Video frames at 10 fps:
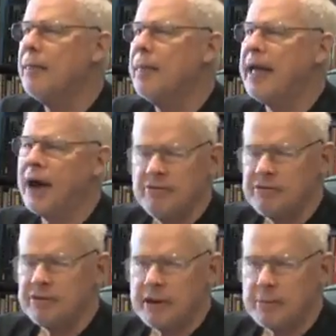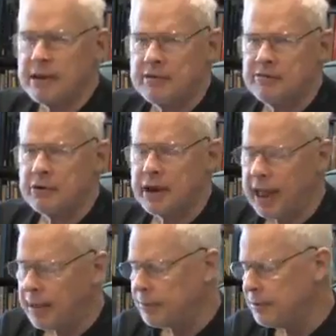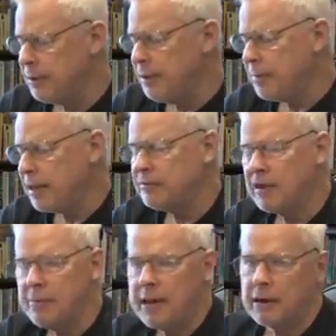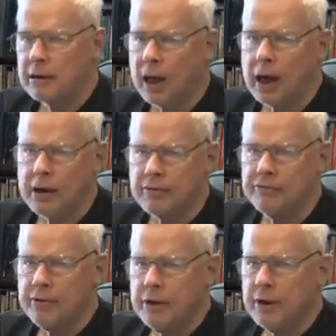They obviously believe it's going to happen because they've made a lot of